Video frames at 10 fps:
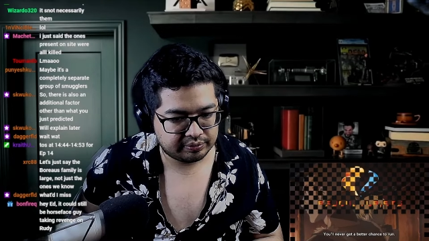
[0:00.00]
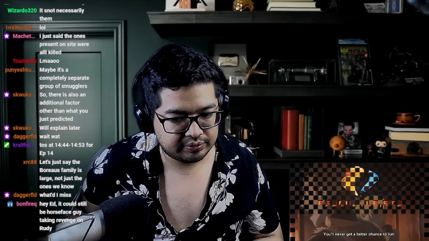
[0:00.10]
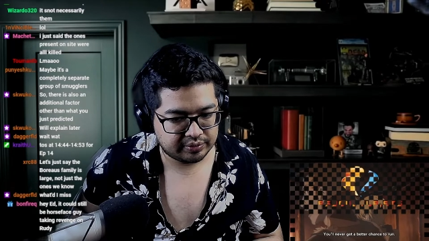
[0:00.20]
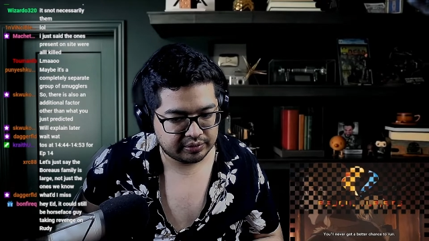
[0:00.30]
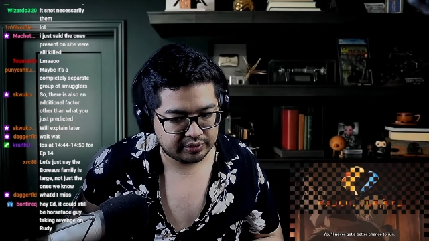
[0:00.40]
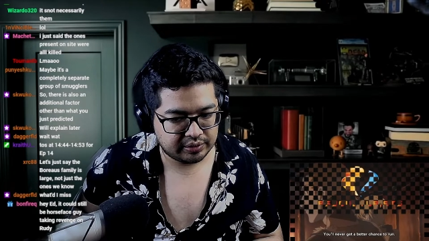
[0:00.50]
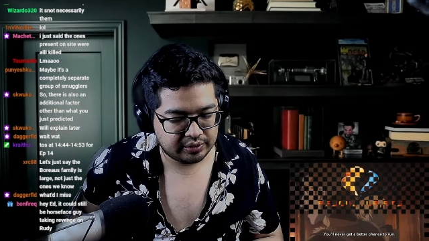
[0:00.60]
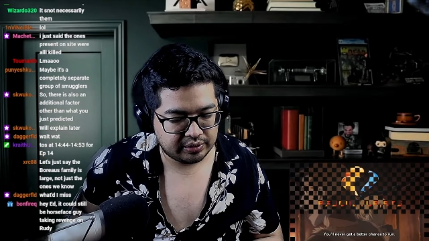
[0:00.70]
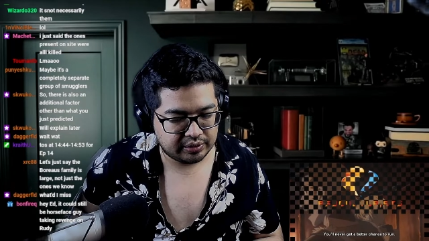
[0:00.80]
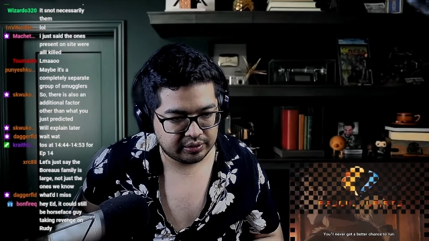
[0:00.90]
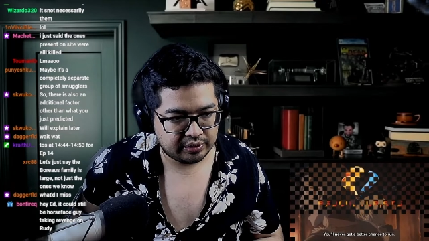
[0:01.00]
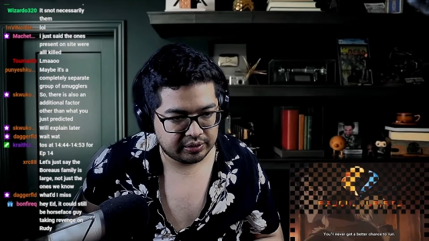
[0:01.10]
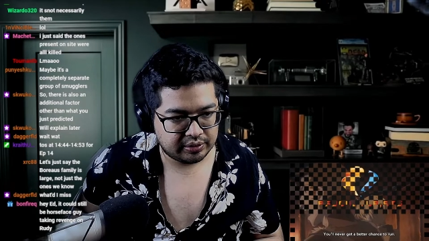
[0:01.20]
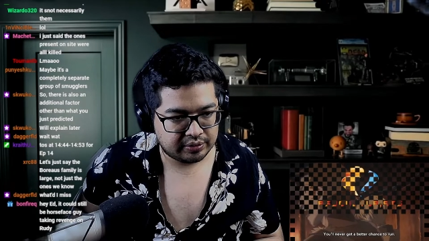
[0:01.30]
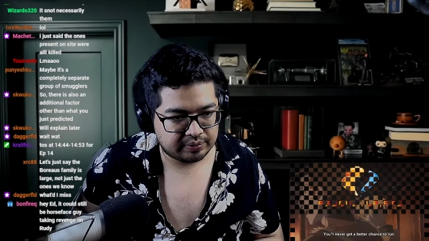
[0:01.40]

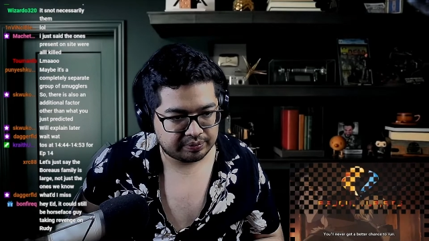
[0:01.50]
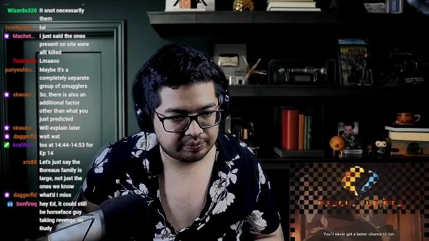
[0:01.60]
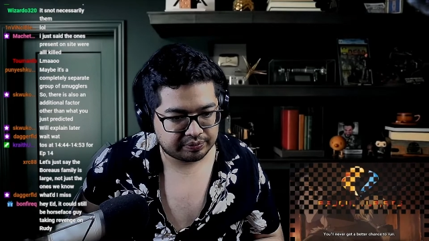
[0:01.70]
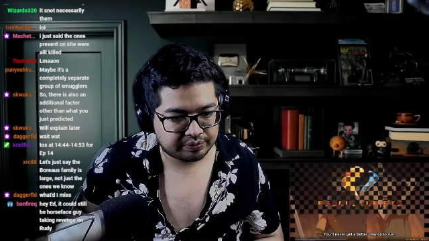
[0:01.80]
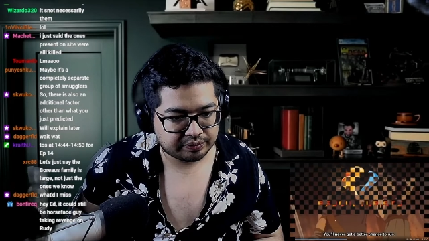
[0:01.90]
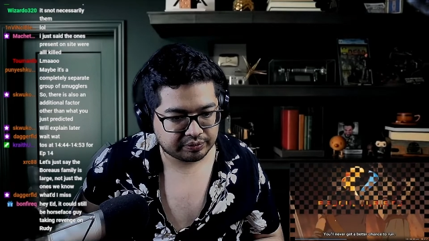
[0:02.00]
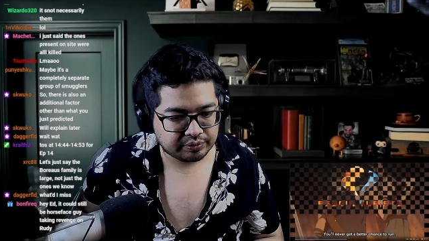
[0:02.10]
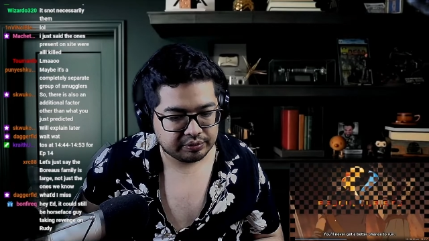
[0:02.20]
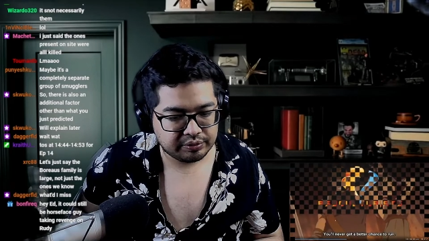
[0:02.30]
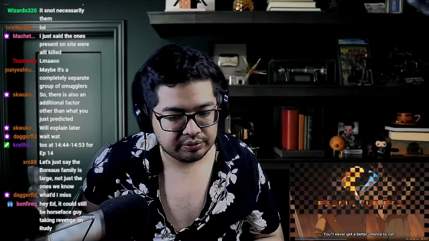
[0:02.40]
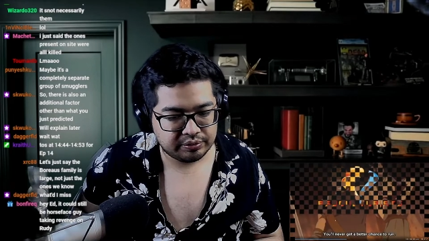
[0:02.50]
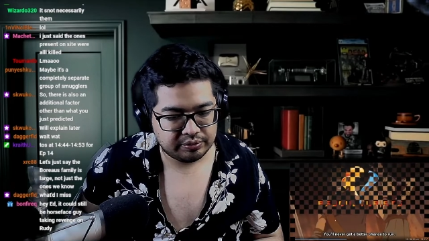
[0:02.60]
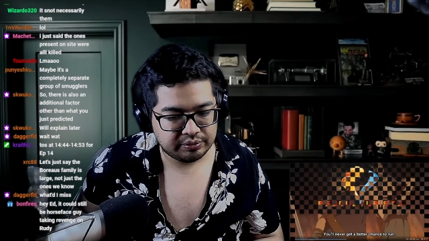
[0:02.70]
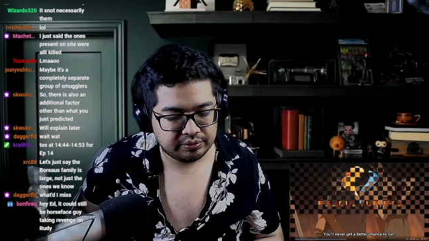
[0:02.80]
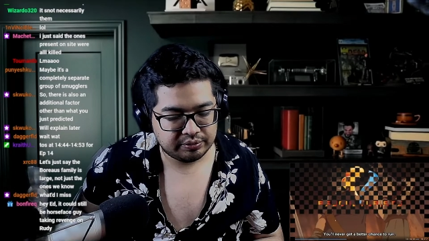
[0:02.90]

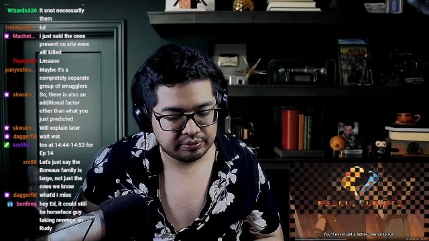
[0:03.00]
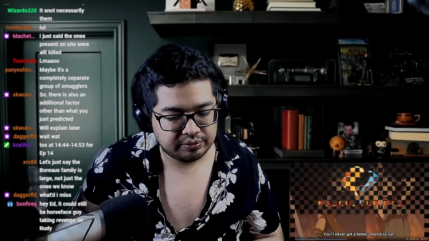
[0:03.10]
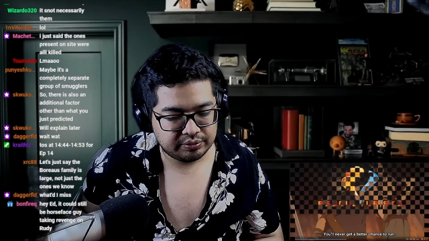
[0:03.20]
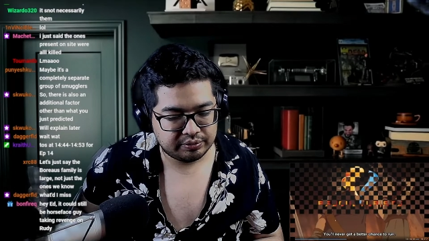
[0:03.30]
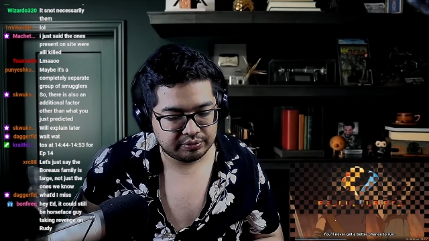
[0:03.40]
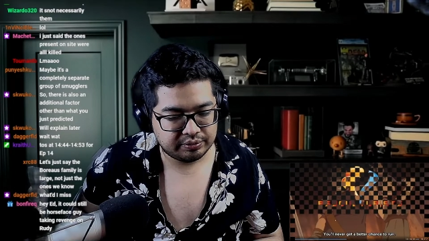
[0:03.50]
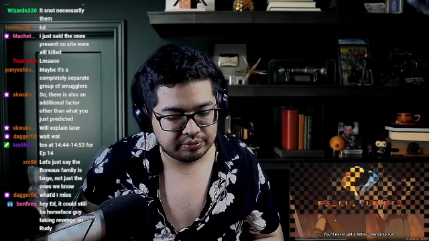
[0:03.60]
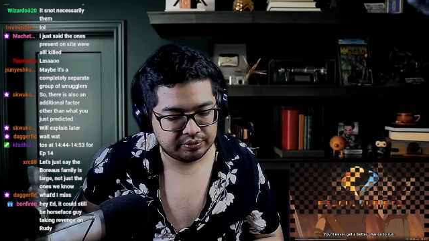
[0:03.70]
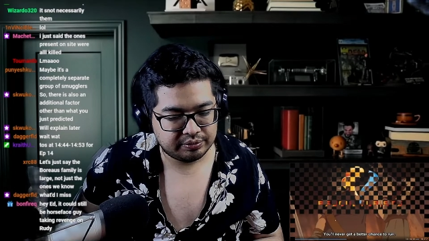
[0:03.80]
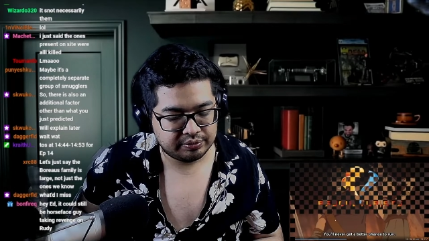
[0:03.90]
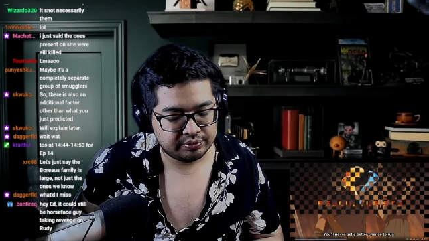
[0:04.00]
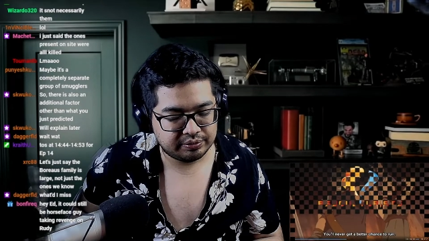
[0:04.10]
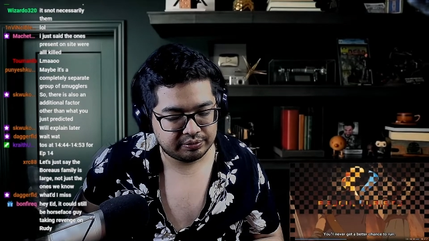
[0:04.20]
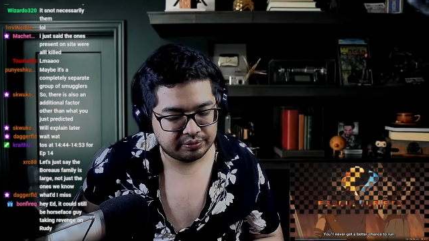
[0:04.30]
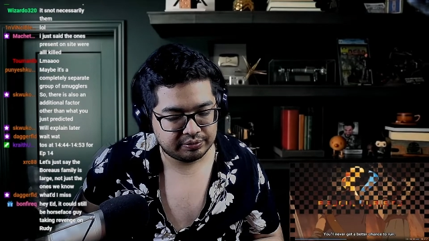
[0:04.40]
[no speech]